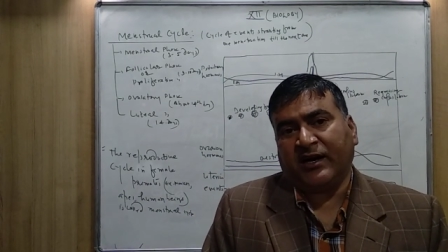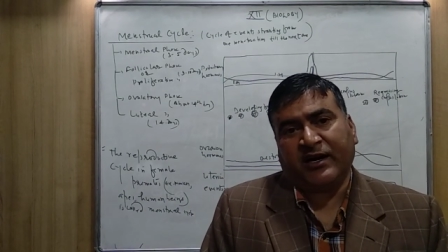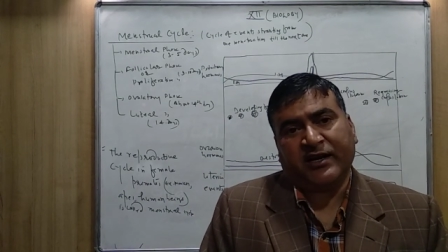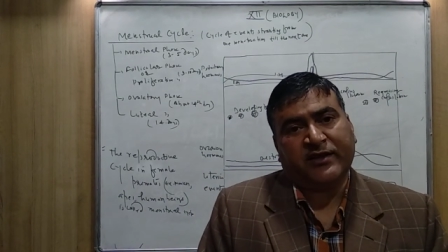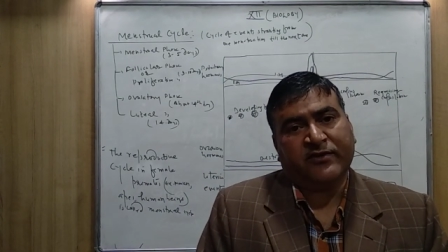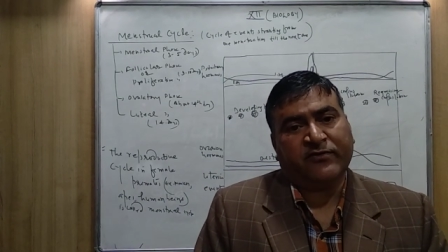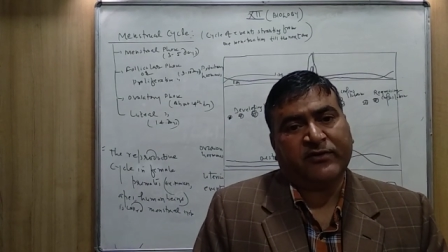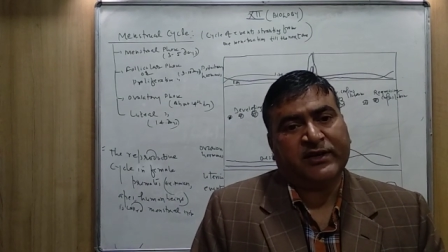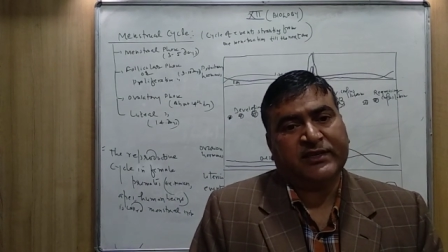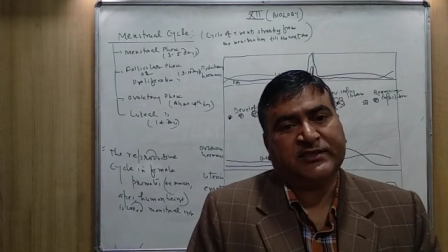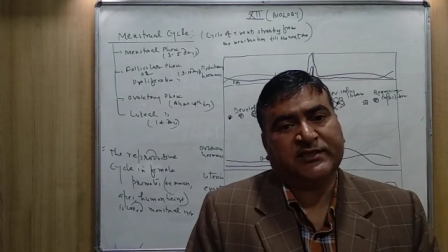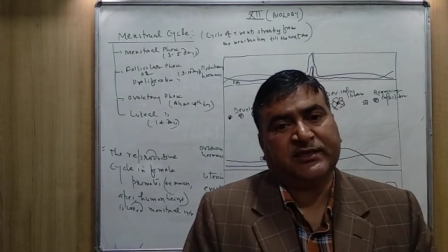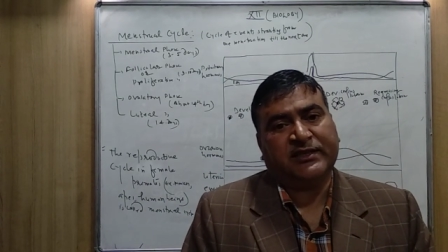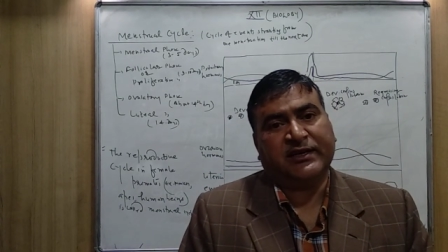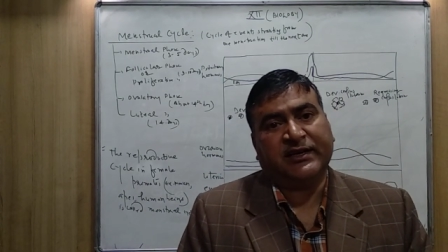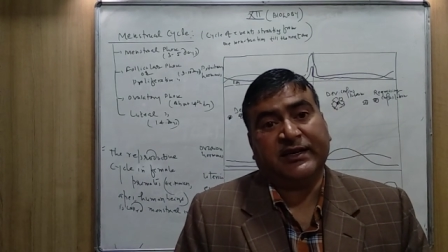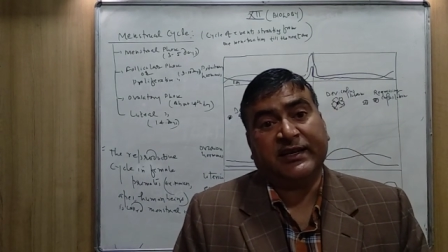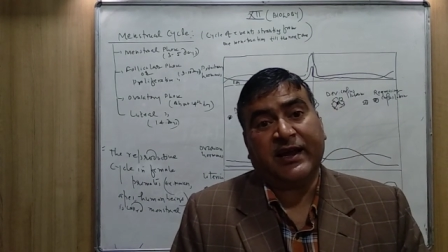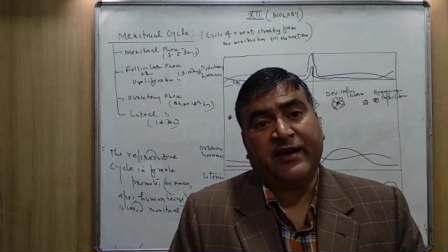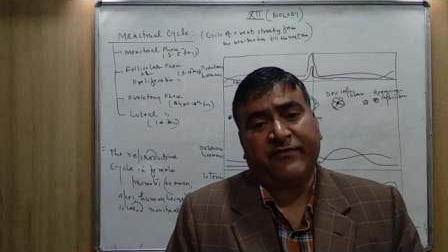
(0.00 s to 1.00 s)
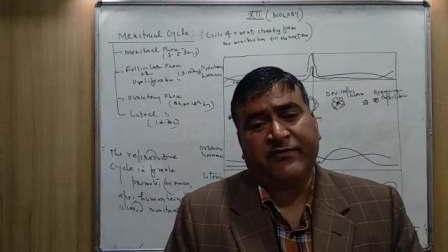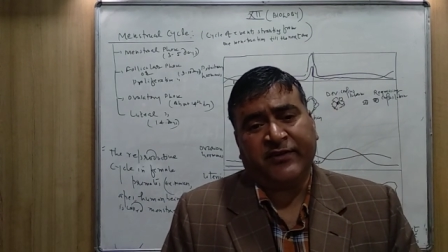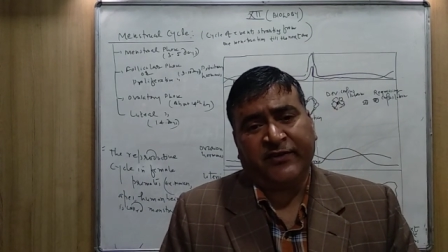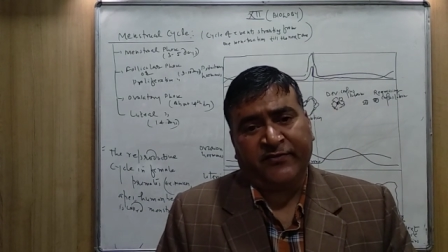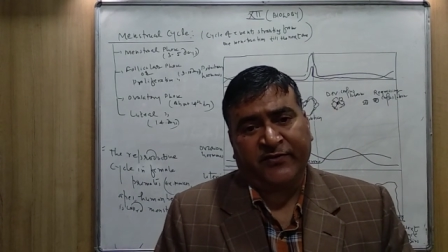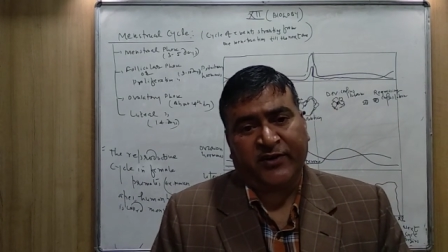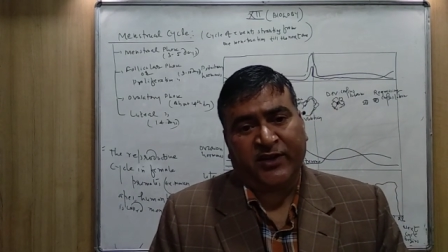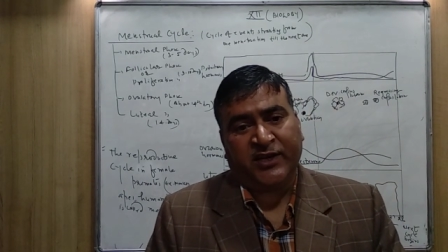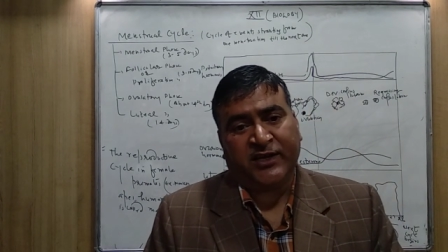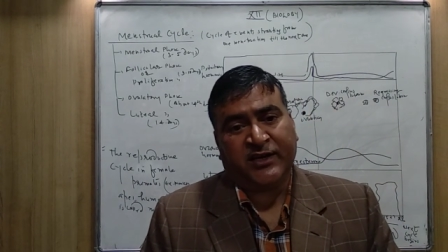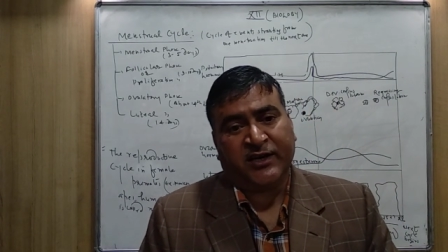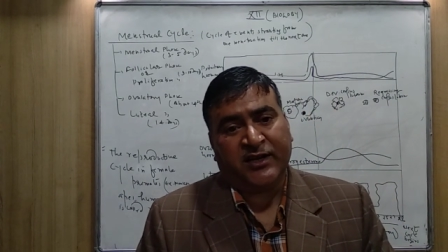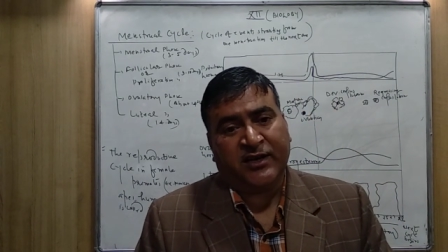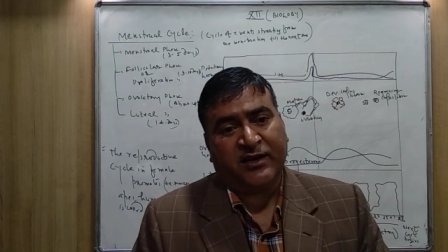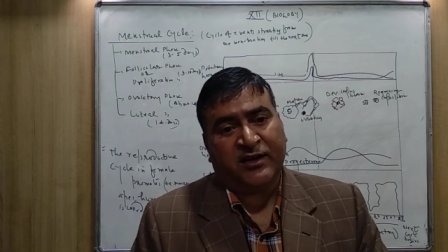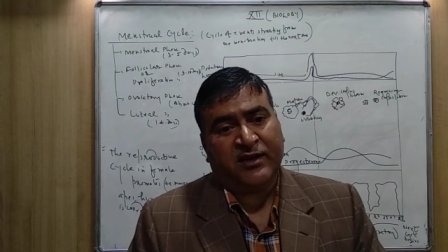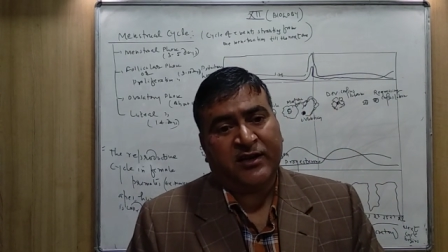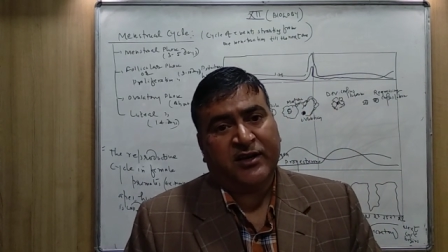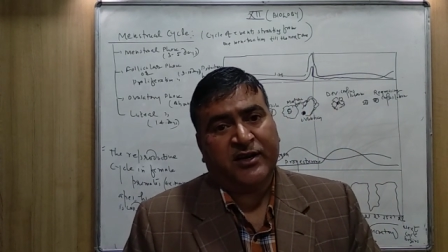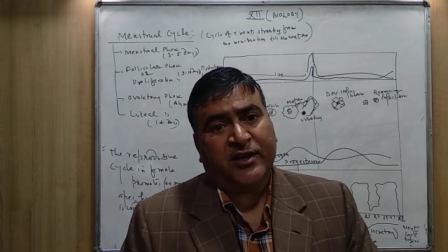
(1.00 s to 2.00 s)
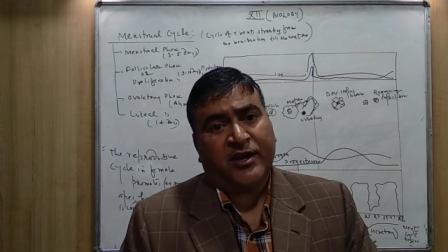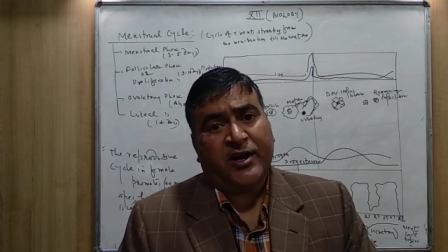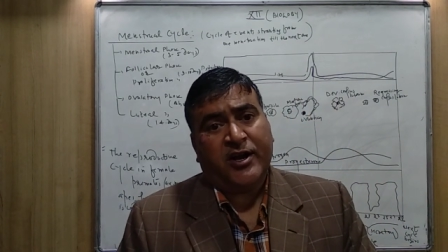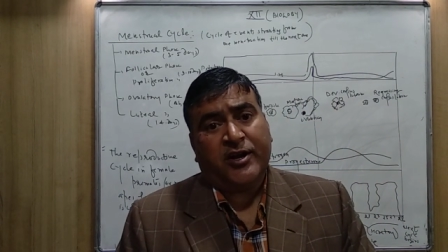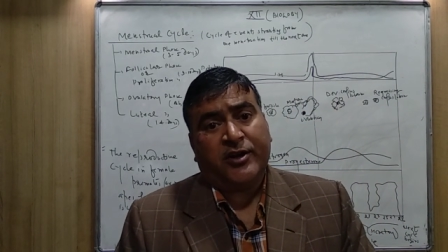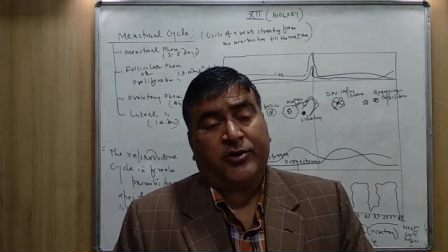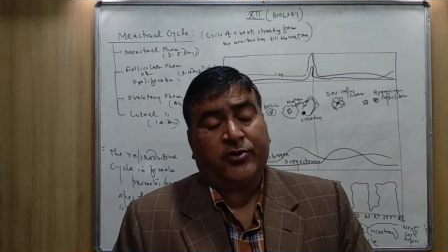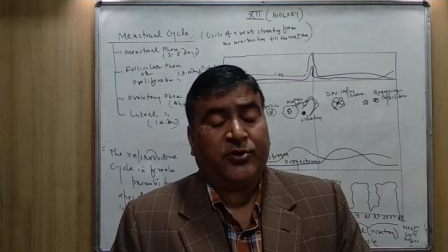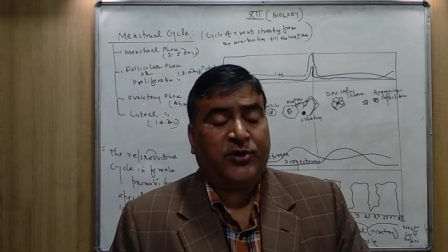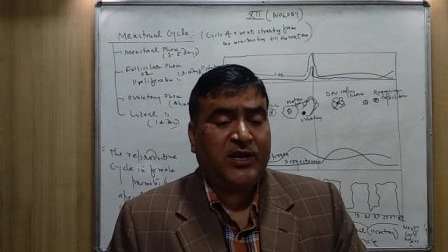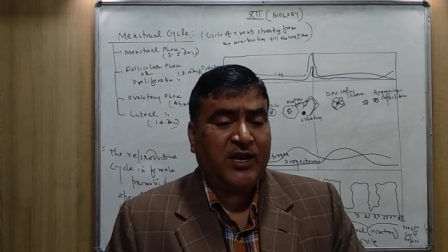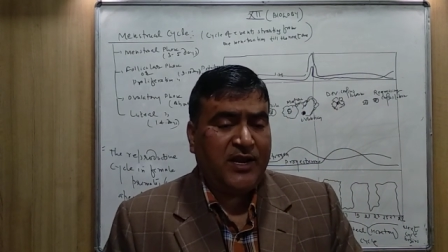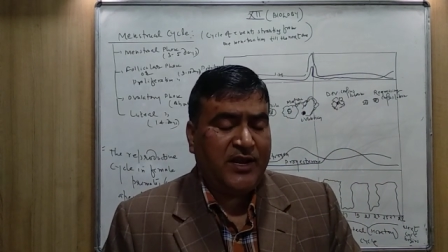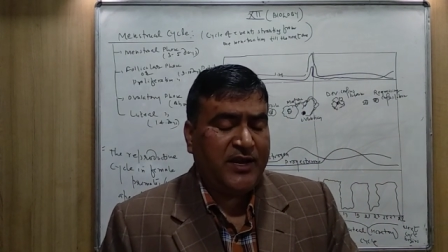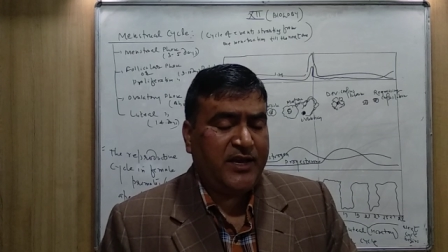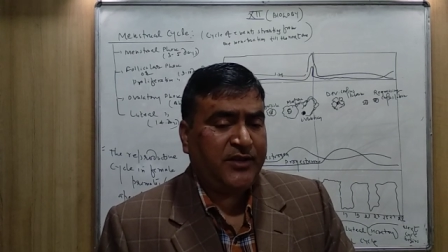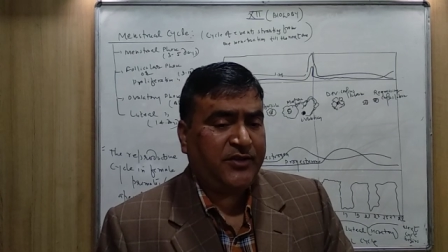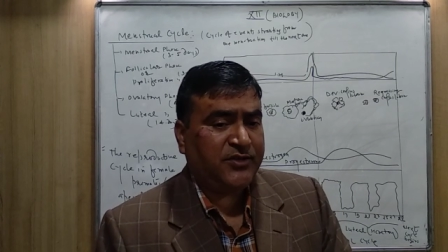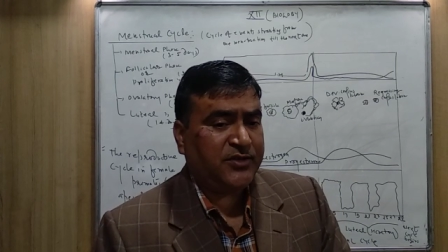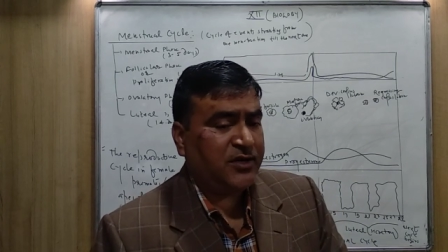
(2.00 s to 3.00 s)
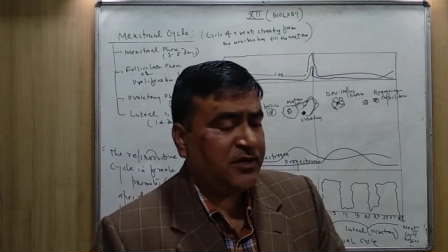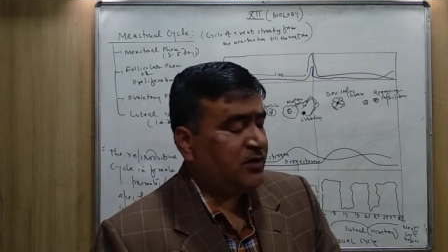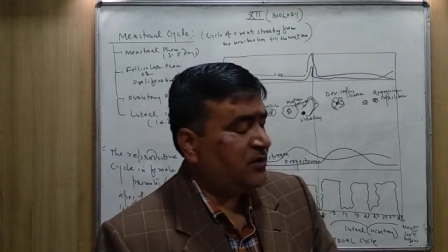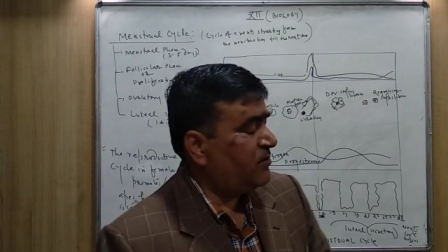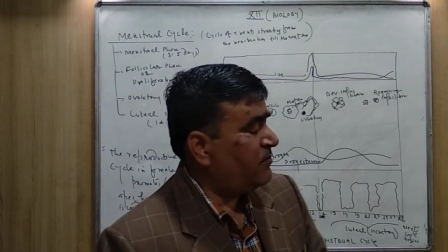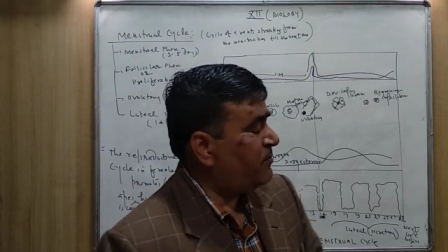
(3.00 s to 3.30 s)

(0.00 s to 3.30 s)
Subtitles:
or you can say the Grecian follicle, to release